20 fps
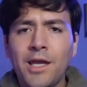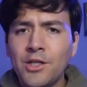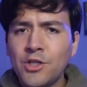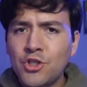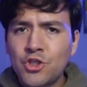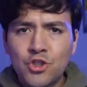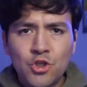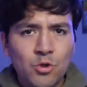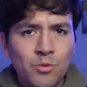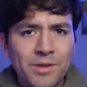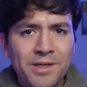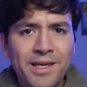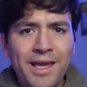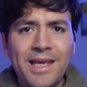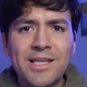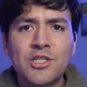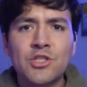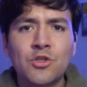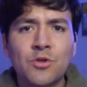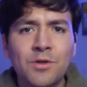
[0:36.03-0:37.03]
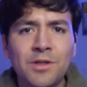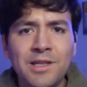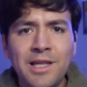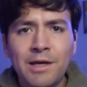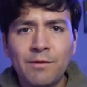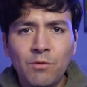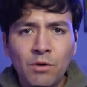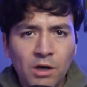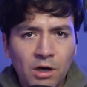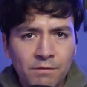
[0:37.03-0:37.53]
Ensuring a certain
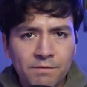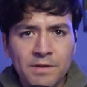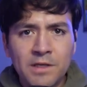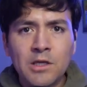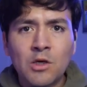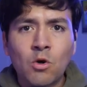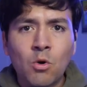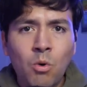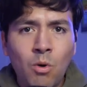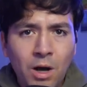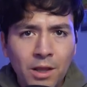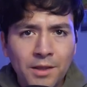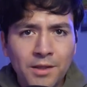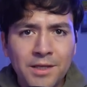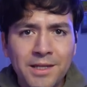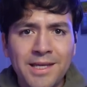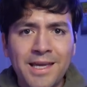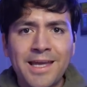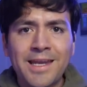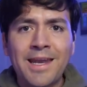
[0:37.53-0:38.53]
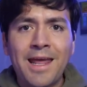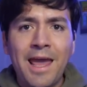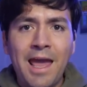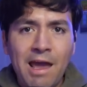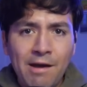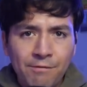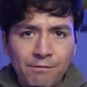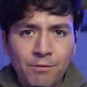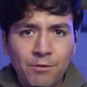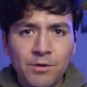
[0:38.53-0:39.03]
level of equality in
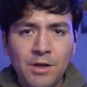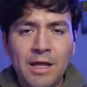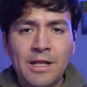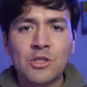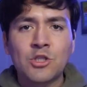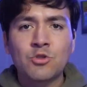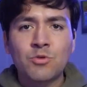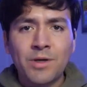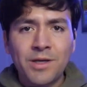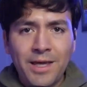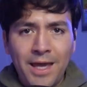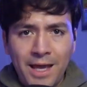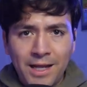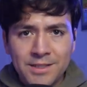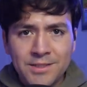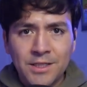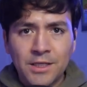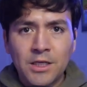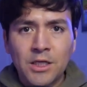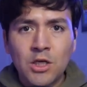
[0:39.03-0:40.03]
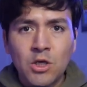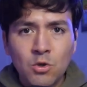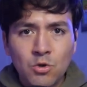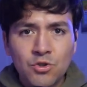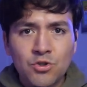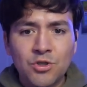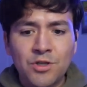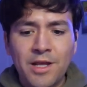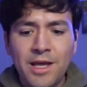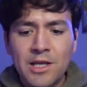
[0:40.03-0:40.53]
effort and trick
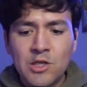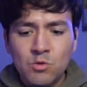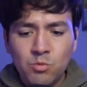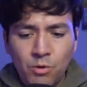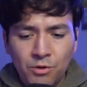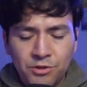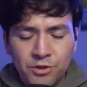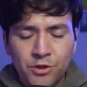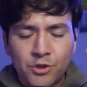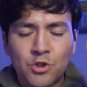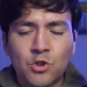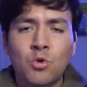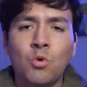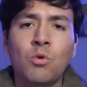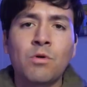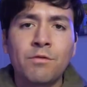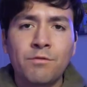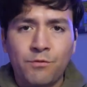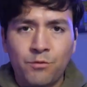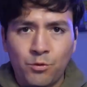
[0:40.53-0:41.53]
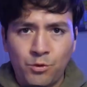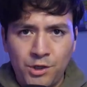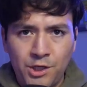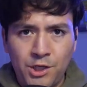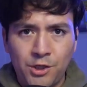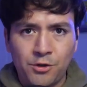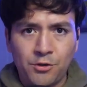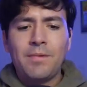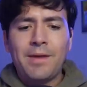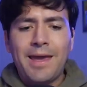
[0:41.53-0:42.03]
execution is what they're going for
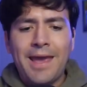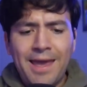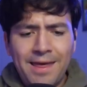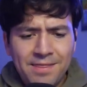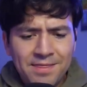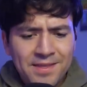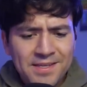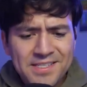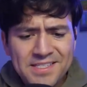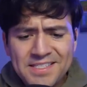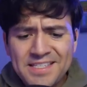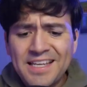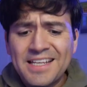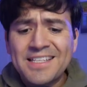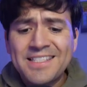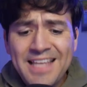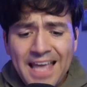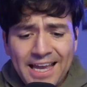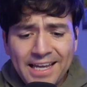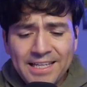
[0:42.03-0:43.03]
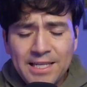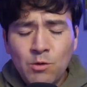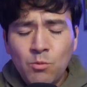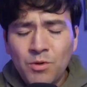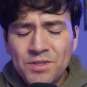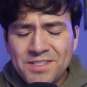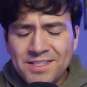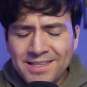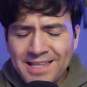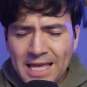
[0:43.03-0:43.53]
here. And this is exactly
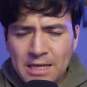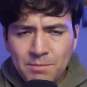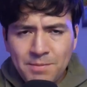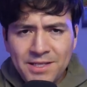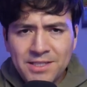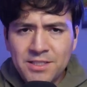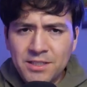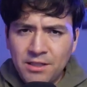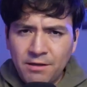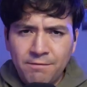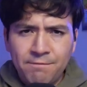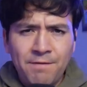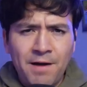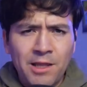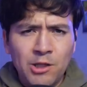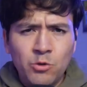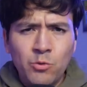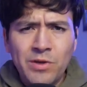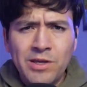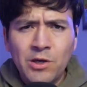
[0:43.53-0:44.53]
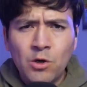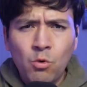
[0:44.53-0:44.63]
what's led me to the following